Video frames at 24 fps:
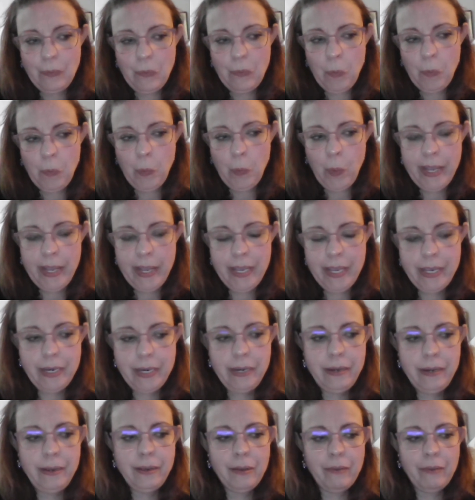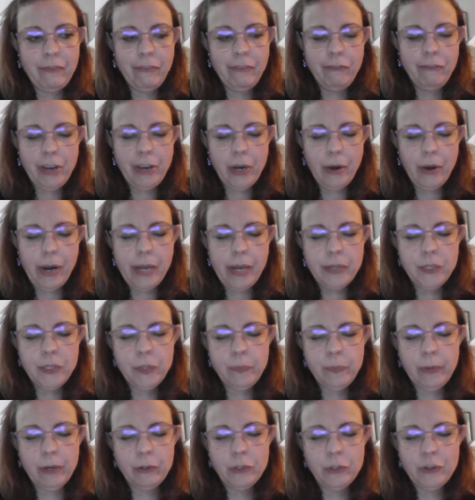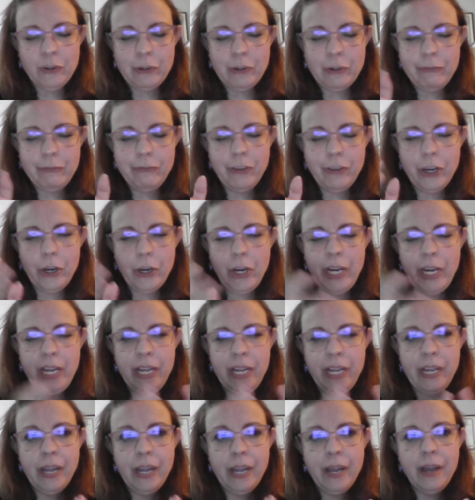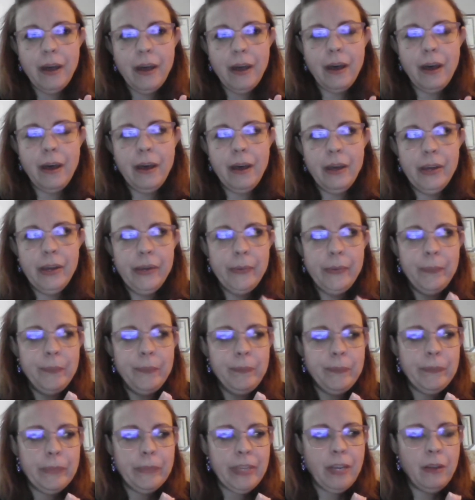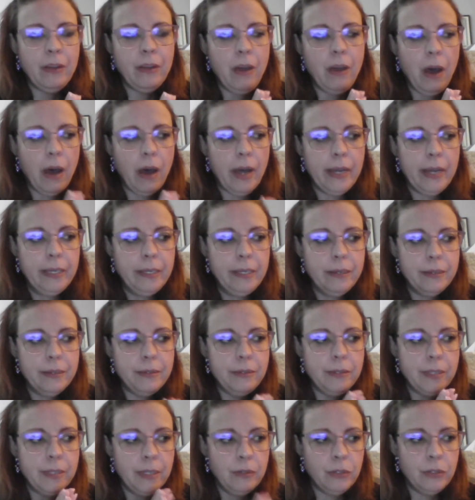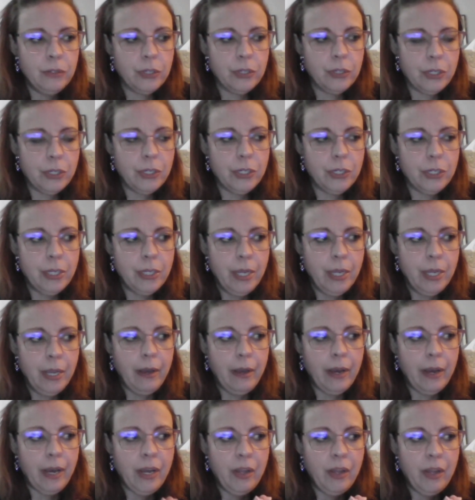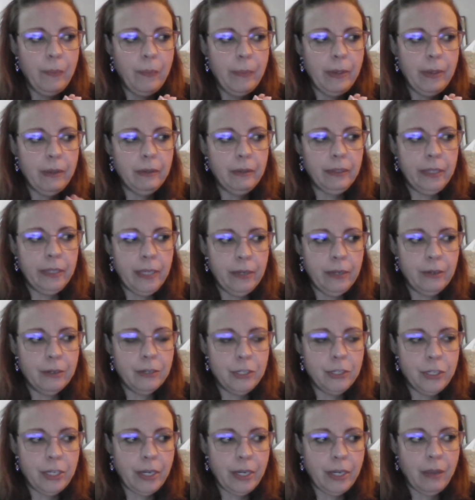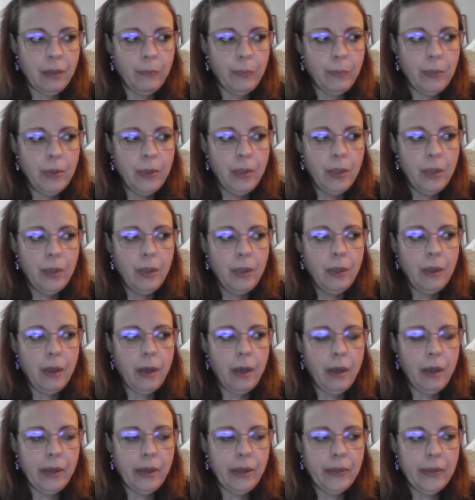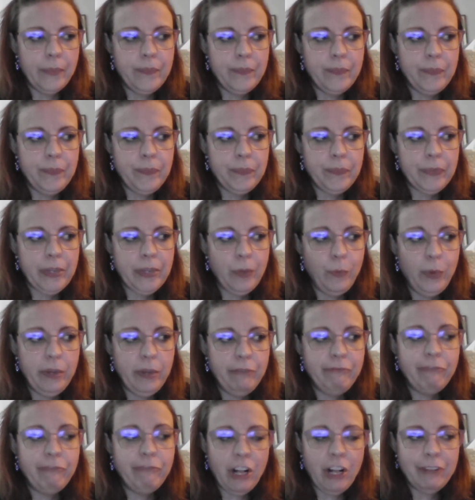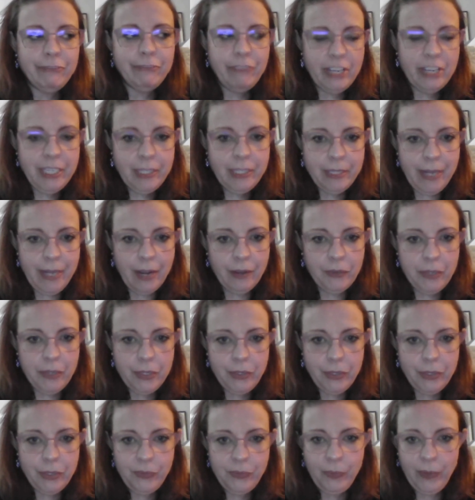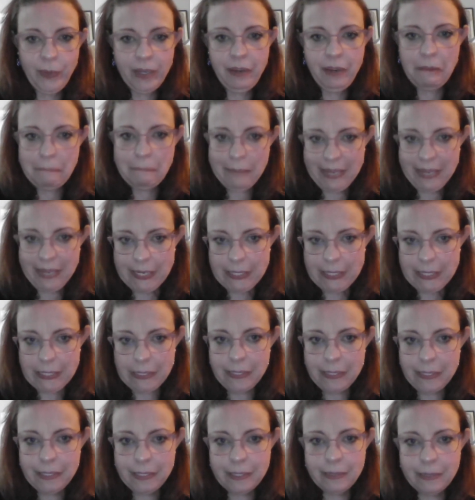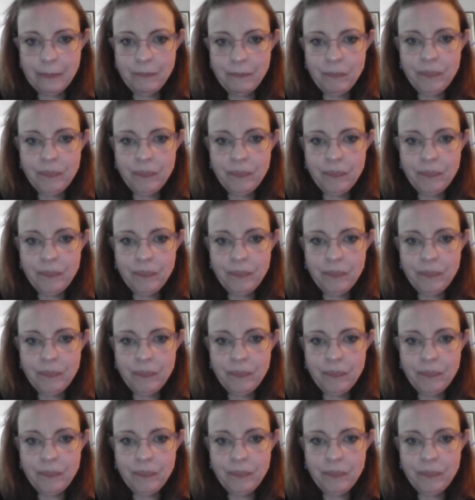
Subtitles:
when very spiritual, very God-centered leadership would fall face down, this is what it means.